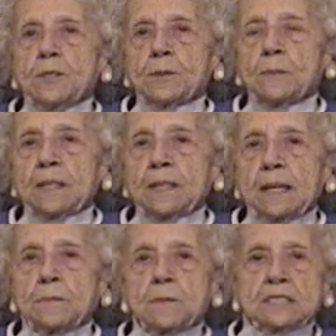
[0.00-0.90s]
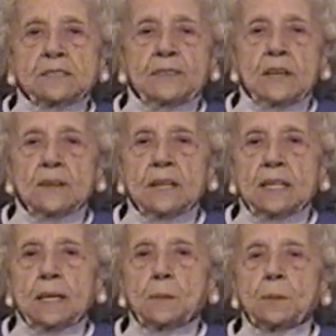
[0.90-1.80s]
Herman then was very
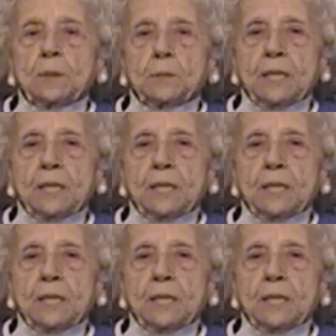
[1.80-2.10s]
liberal